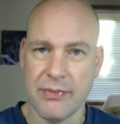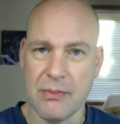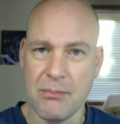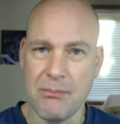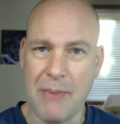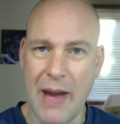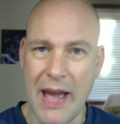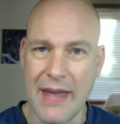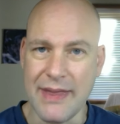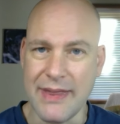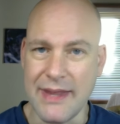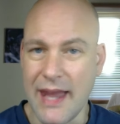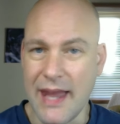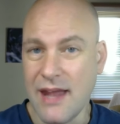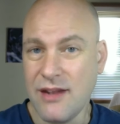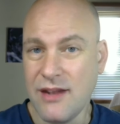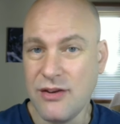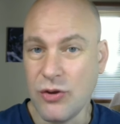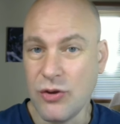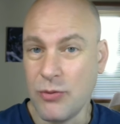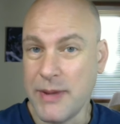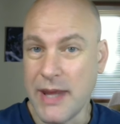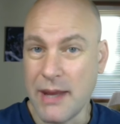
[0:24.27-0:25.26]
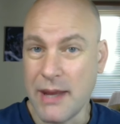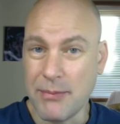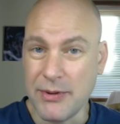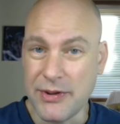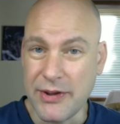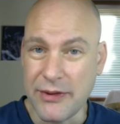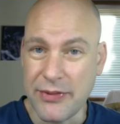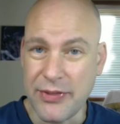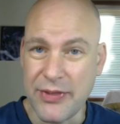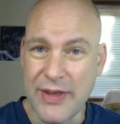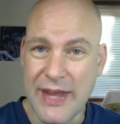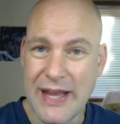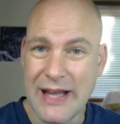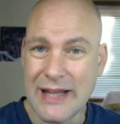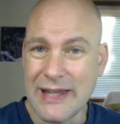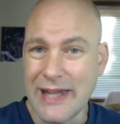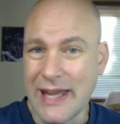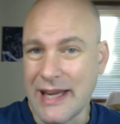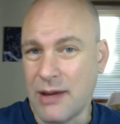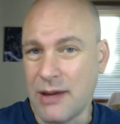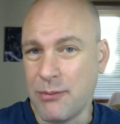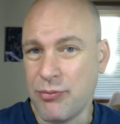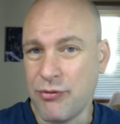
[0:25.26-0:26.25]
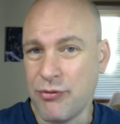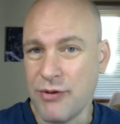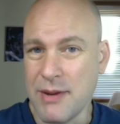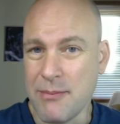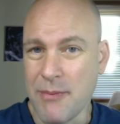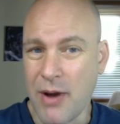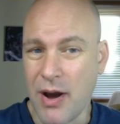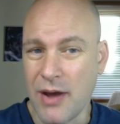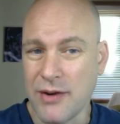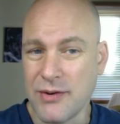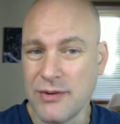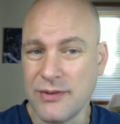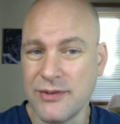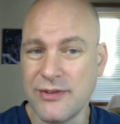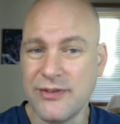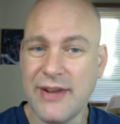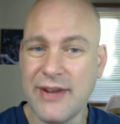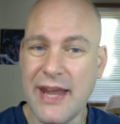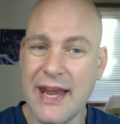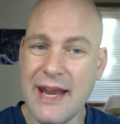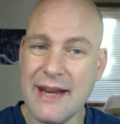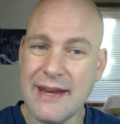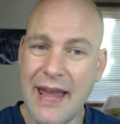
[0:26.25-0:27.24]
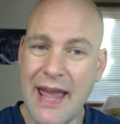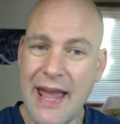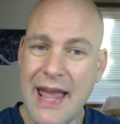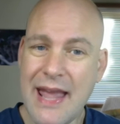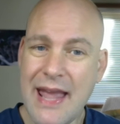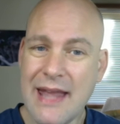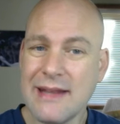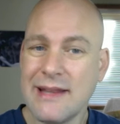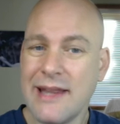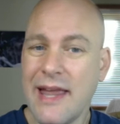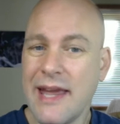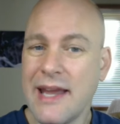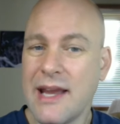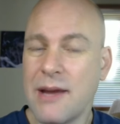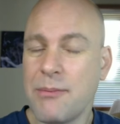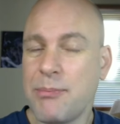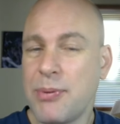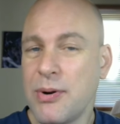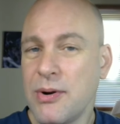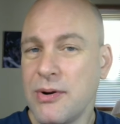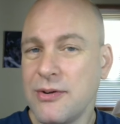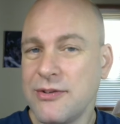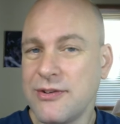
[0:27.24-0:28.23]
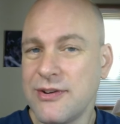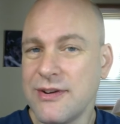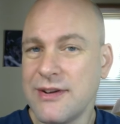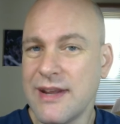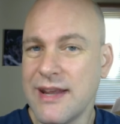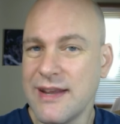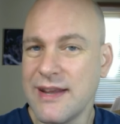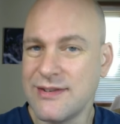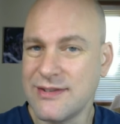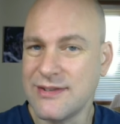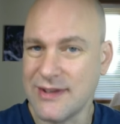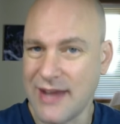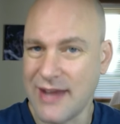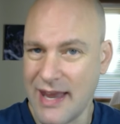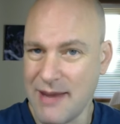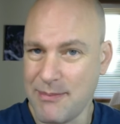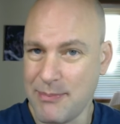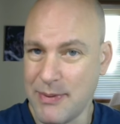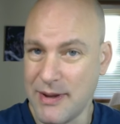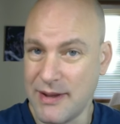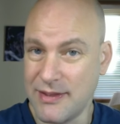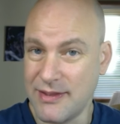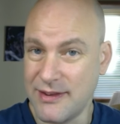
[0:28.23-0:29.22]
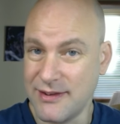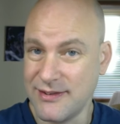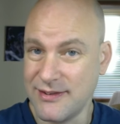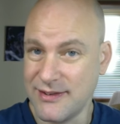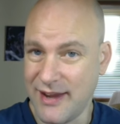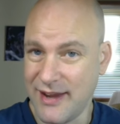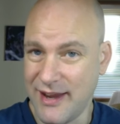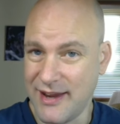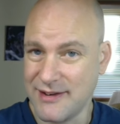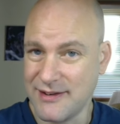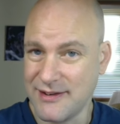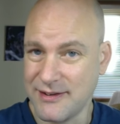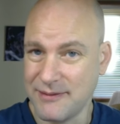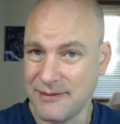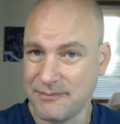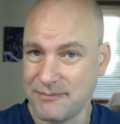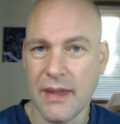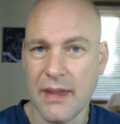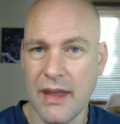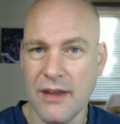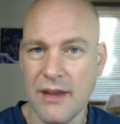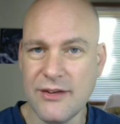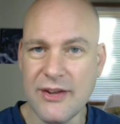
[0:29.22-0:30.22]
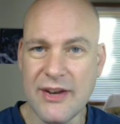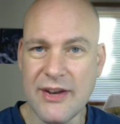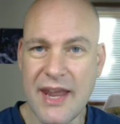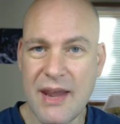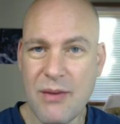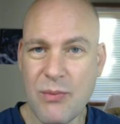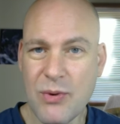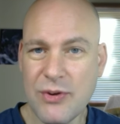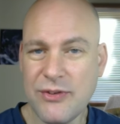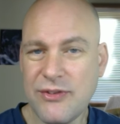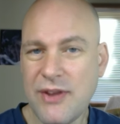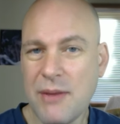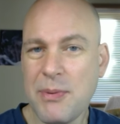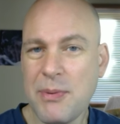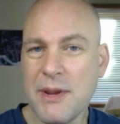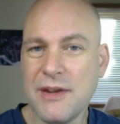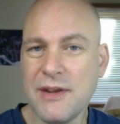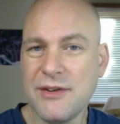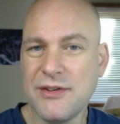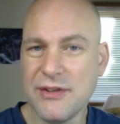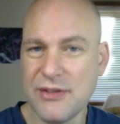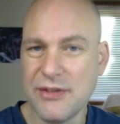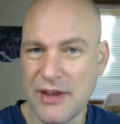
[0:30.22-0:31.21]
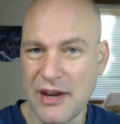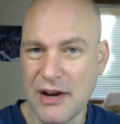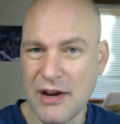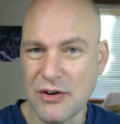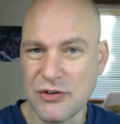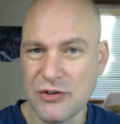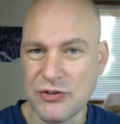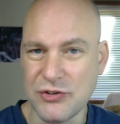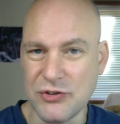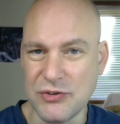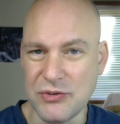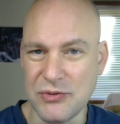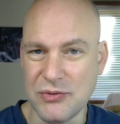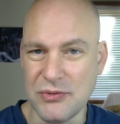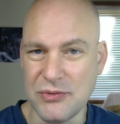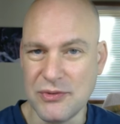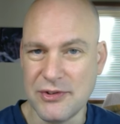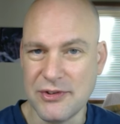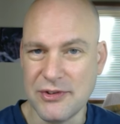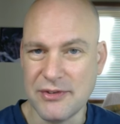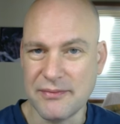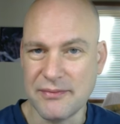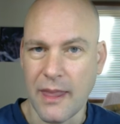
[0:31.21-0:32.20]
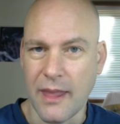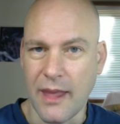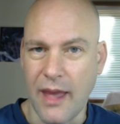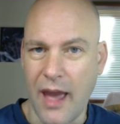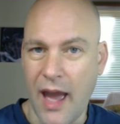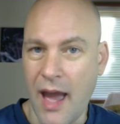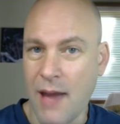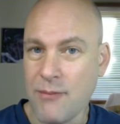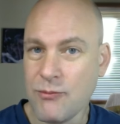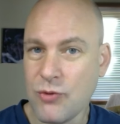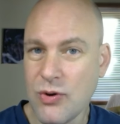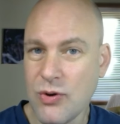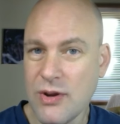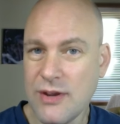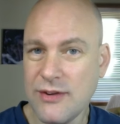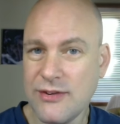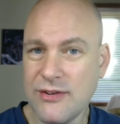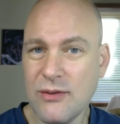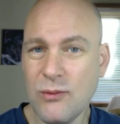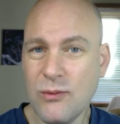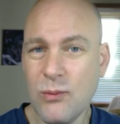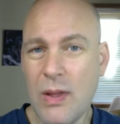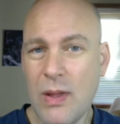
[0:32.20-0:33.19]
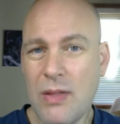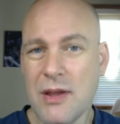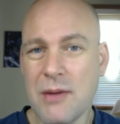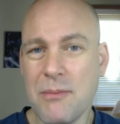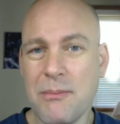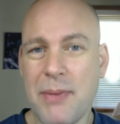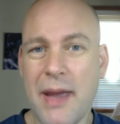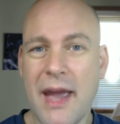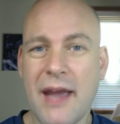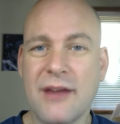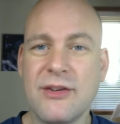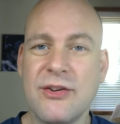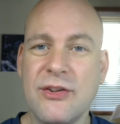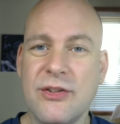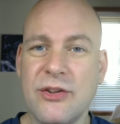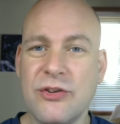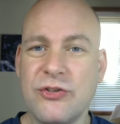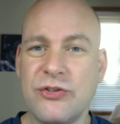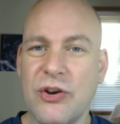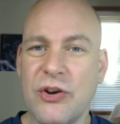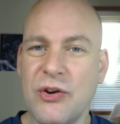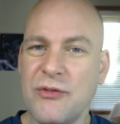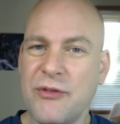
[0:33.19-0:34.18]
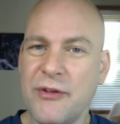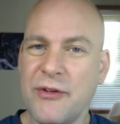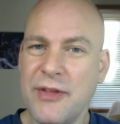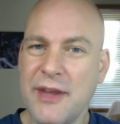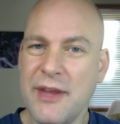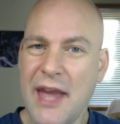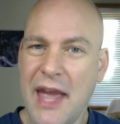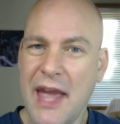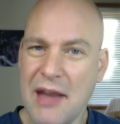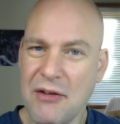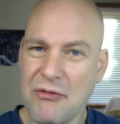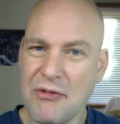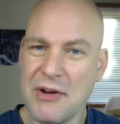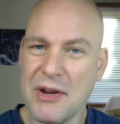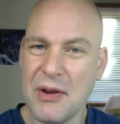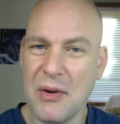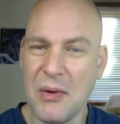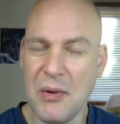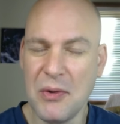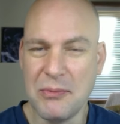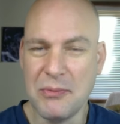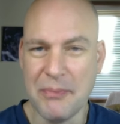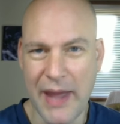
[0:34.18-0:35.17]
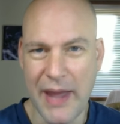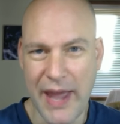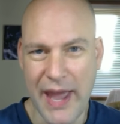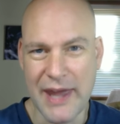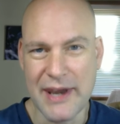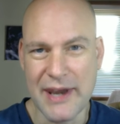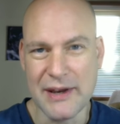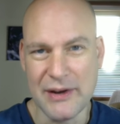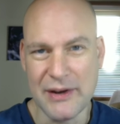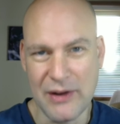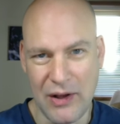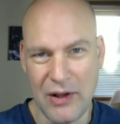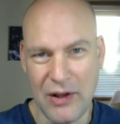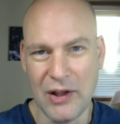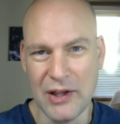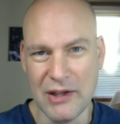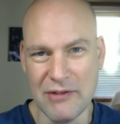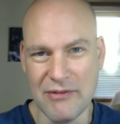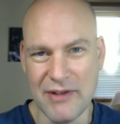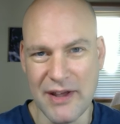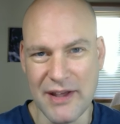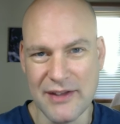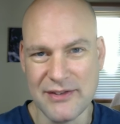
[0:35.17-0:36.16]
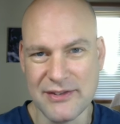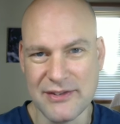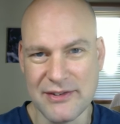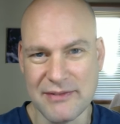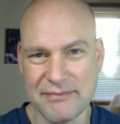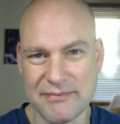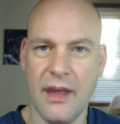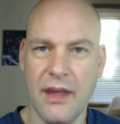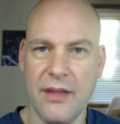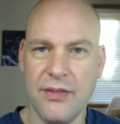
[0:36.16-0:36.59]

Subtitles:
By the end, you'll be able to think like a pre-modern state and like a person escaping the state. Today, we're stepping into their shoes. I'm Chris, and welcome back to the show for the angry old man in all of us.